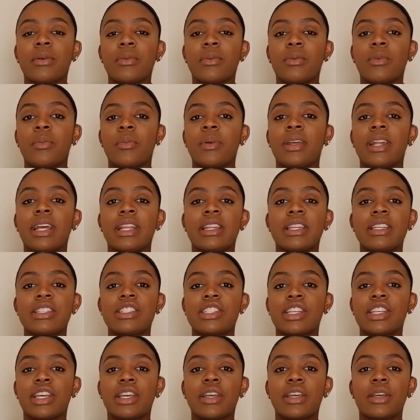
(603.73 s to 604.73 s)
woman at the
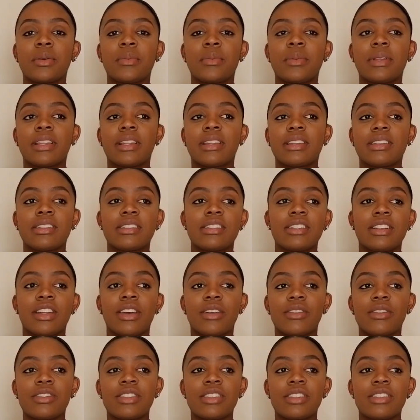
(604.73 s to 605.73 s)
gym and, you know,
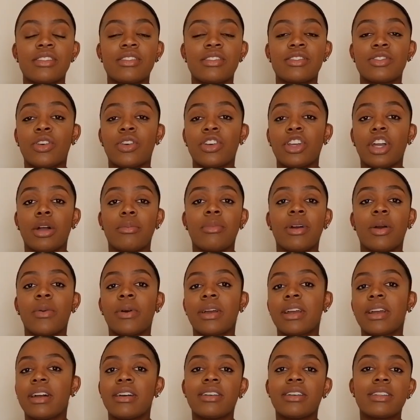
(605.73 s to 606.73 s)
just showing all my
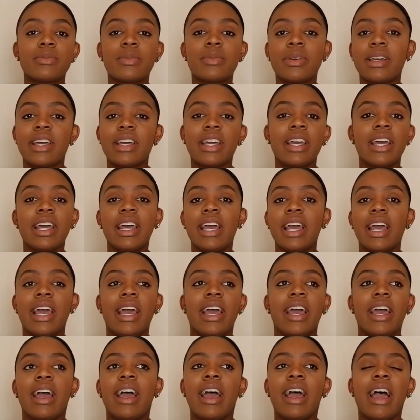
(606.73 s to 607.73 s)
workouts, but
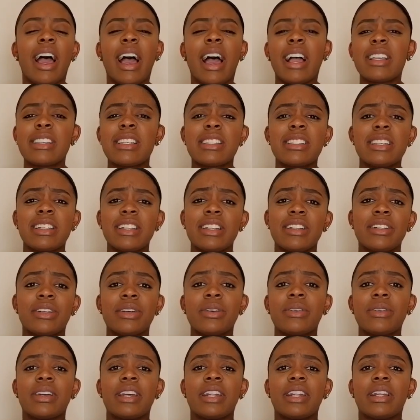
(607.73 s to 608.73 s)
I just didn't
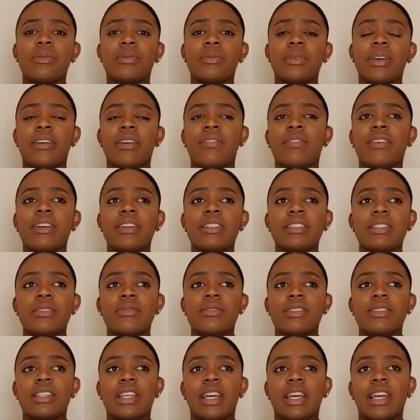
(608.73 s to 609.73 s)
do it. At first it
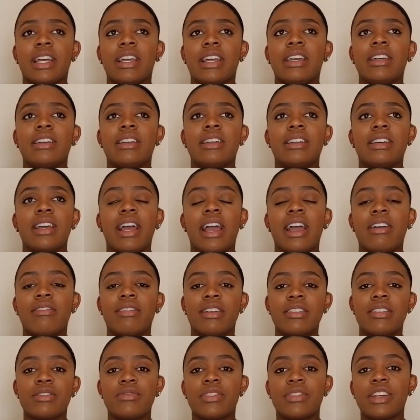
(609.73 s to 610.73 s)
was like I had
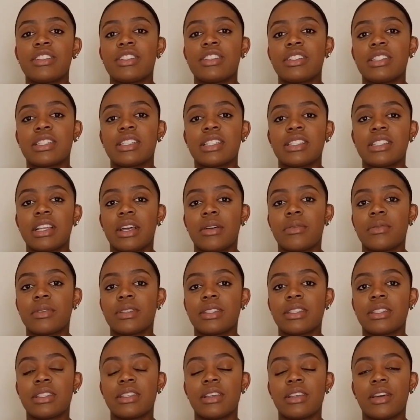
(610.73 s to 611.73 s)
reservations because I
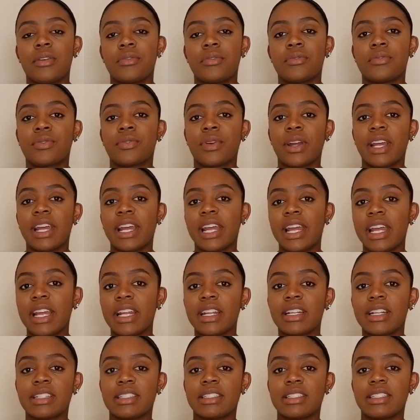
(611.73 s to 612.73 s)
was
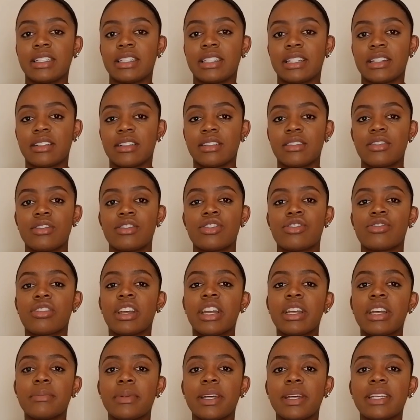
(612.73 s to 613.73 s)
afraid to
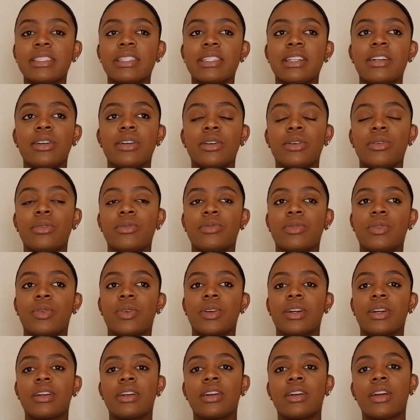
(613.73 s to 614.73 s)
strain myself
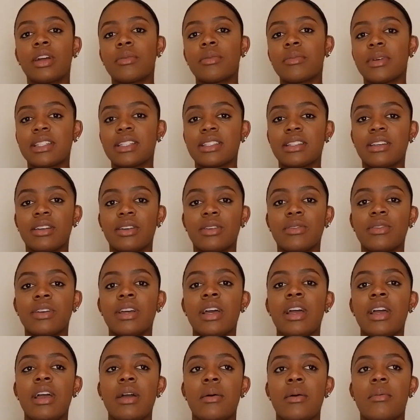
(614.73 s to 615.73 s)
or hurt myself.
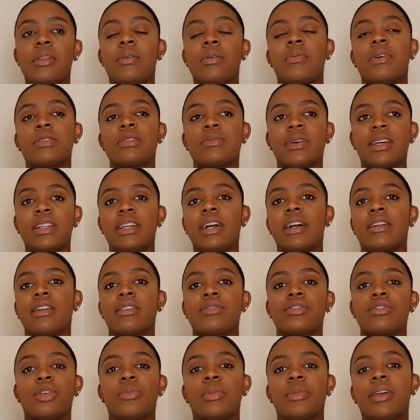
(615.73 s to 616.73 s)
But then once my doctor
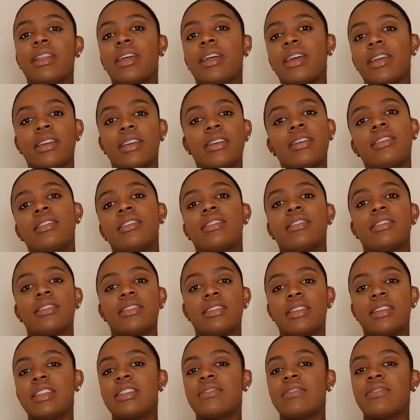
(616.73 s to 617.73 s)
told me like
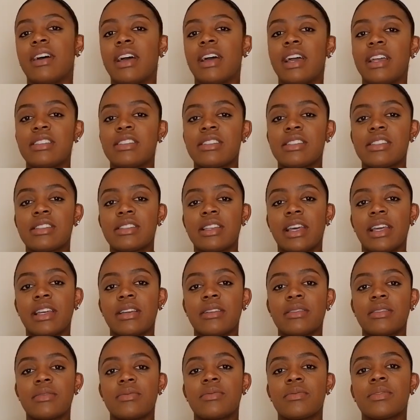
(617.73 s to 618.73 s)
it's fine, just
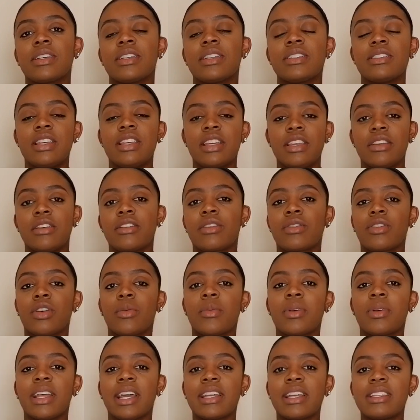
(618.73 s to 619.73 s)
like continue your
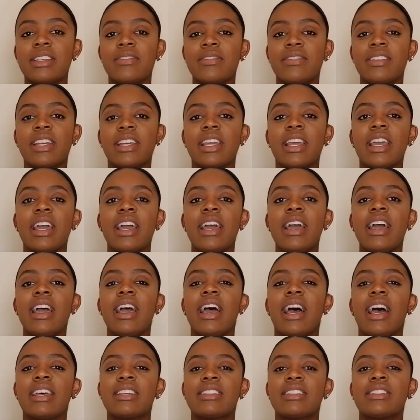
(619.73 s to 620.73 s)
normal activity,
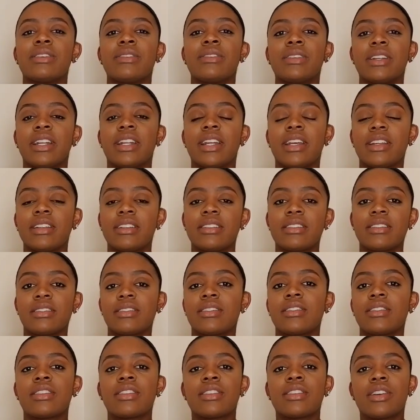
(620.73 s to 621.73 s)
I still didn't
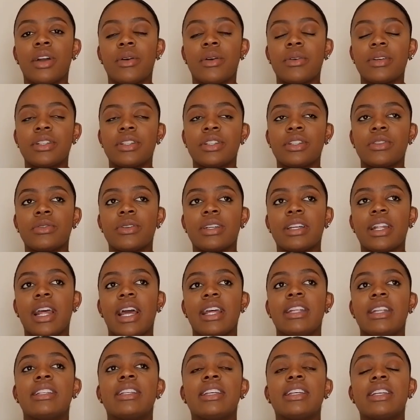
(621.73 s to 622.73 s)
go and do it.
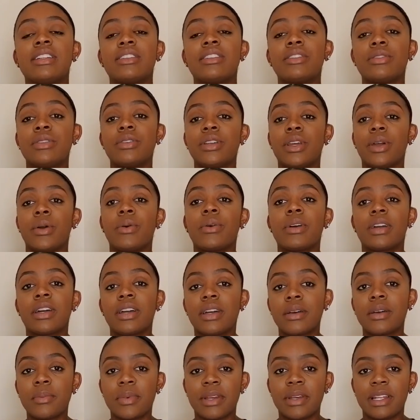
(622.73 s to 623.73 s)
I did do
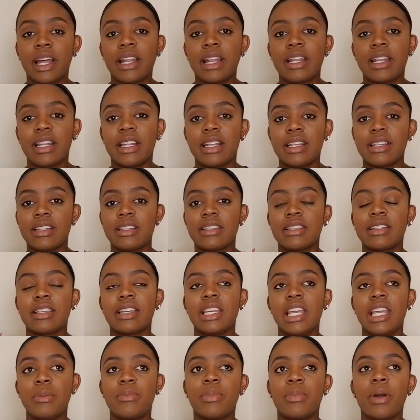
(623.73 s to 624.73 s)
yoga, but I didn't
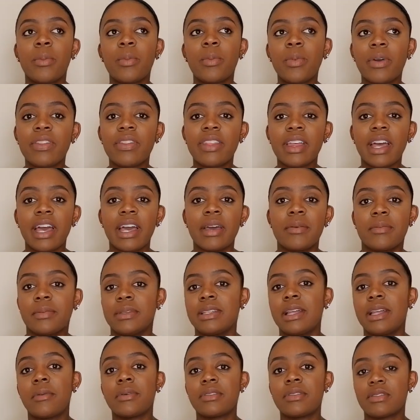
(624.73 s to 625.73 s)
keep up with that,
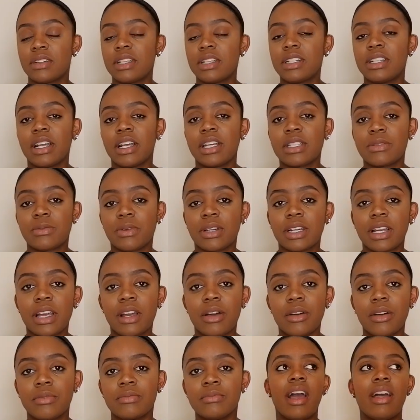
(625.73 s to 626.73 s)
but that was a really nice
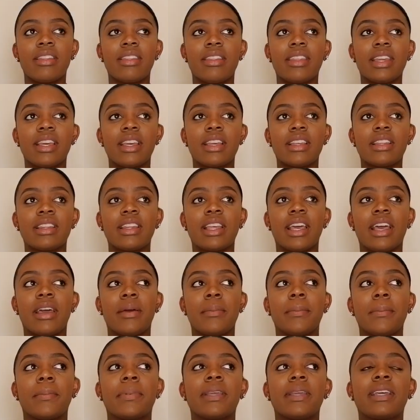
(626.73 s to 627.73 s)
workout. I think
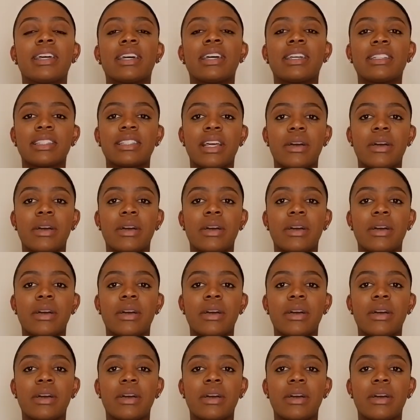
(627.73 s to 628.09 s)
that because